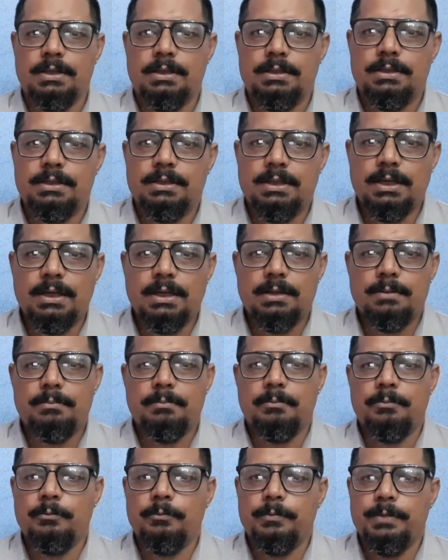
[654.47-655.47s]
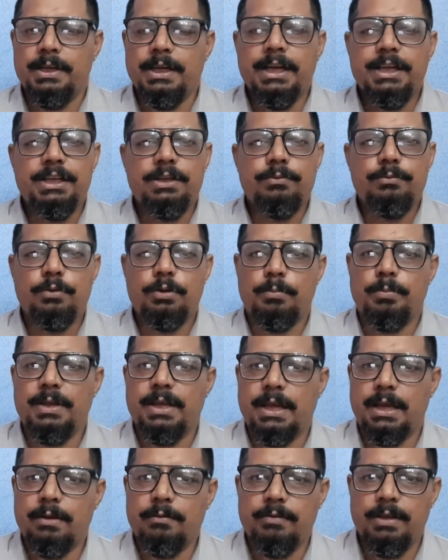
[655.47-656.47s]
the native would be
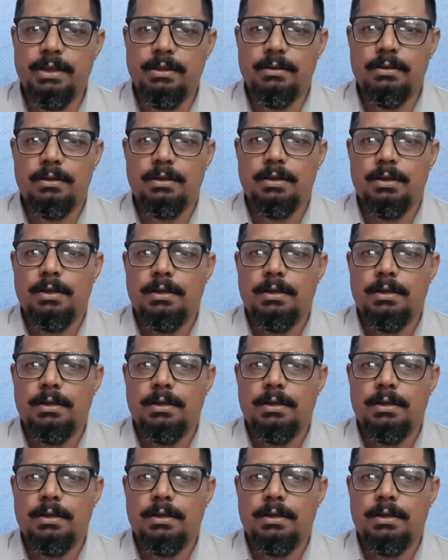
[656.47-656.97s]
having